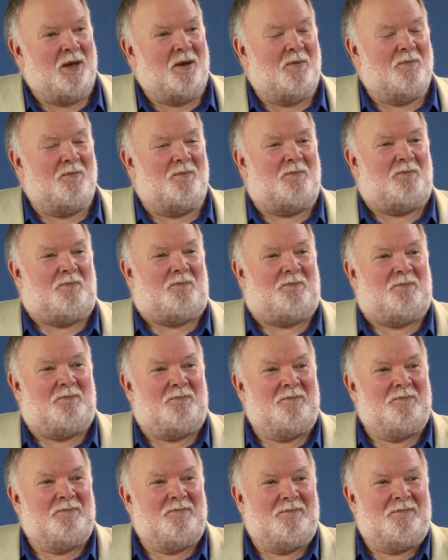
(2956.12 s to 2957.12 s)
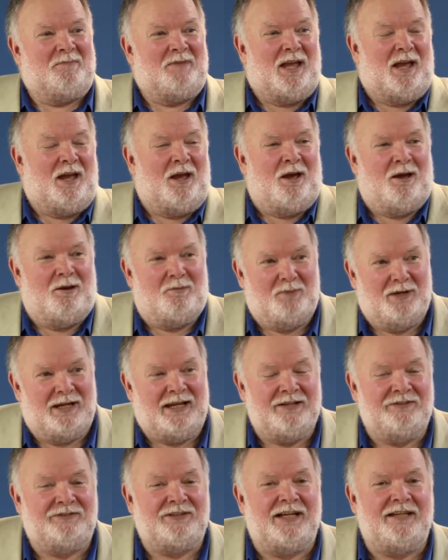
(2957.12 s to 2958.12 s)
but
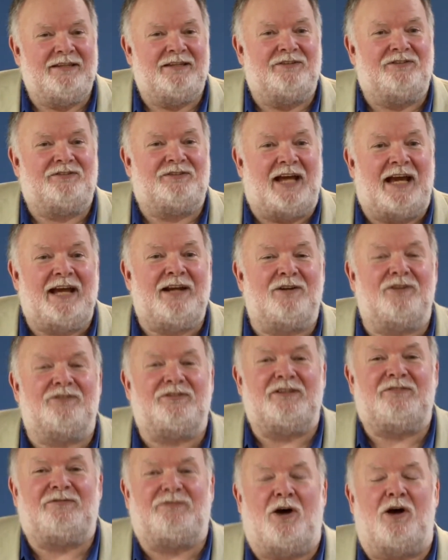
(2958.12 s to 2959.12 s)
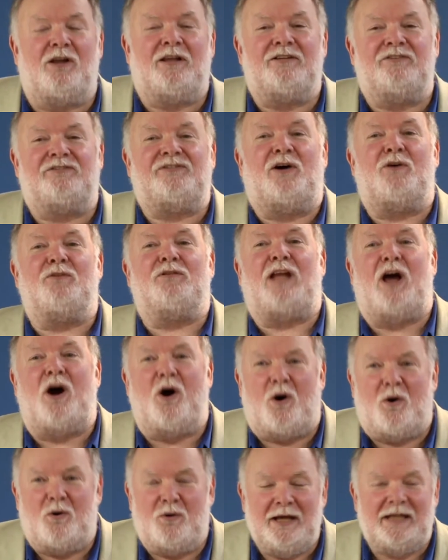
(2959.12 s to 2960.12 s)
he said the standards had fallen so
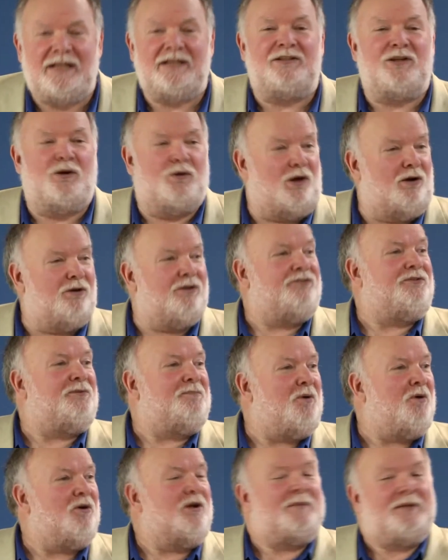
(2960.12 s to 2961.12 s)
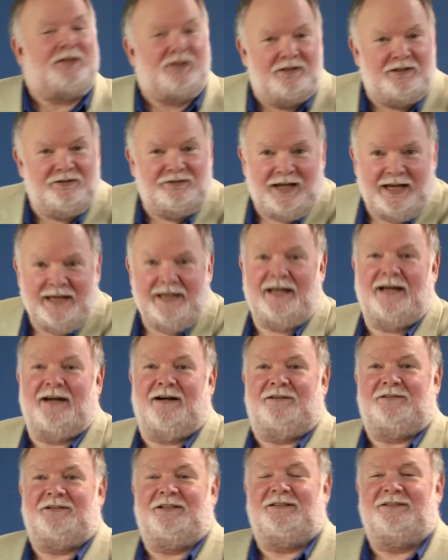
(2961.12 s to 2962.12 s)
low he could no longer support them. He took his ad
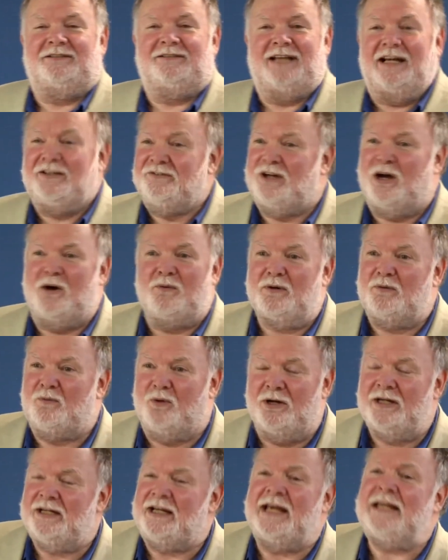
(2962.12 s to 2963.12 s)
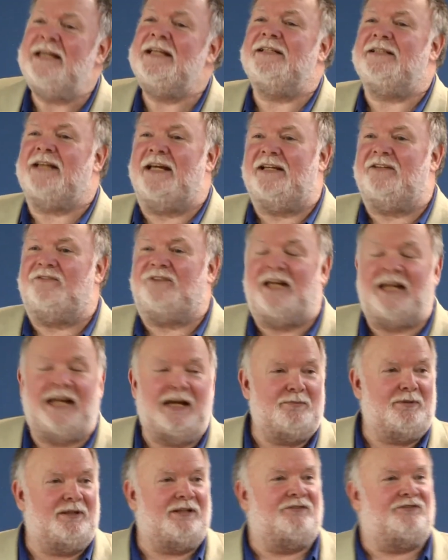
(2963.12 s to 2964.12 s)
out. That's all we wanted. Now, he didn't take his ad
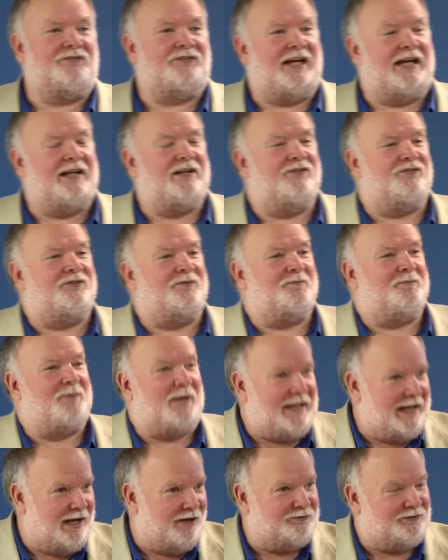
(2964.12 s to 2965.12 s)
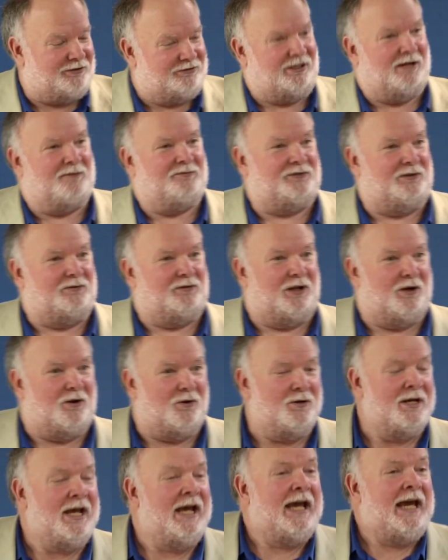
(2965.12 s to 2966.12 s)
out because standards of Penthouse had dropped so
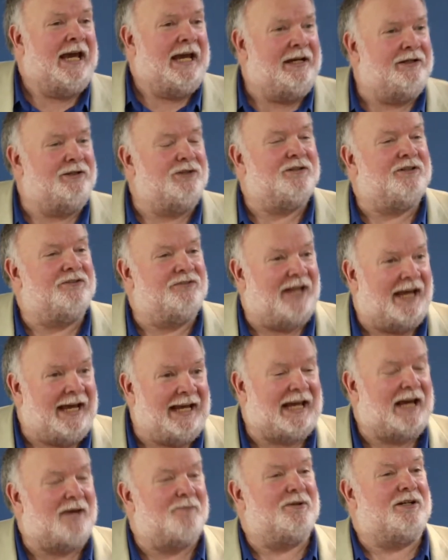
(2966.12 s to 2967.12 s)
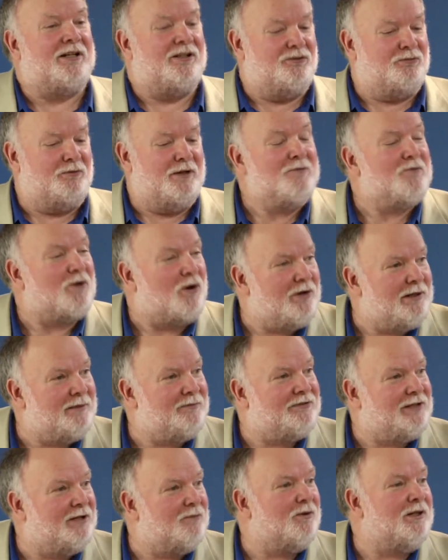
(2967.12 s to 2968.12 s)
low. He took his ad out because we wrote him and
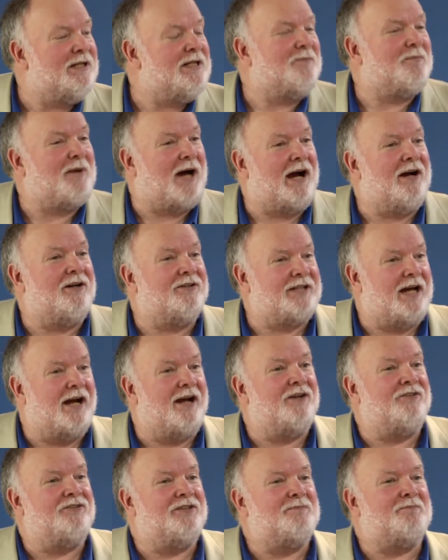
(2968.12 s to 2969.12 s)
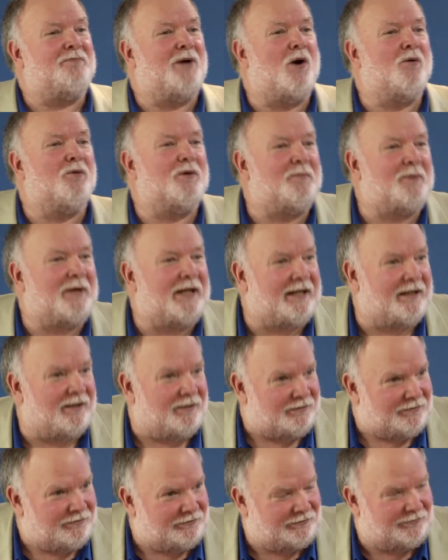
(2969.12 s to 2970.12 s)
said, We're going to buy our tires at
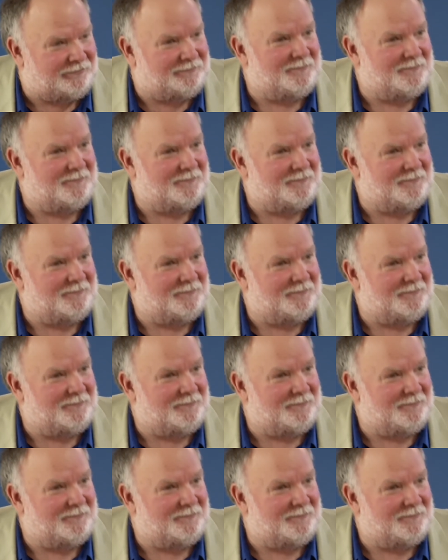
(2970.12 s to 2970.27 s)
Beaurepaires.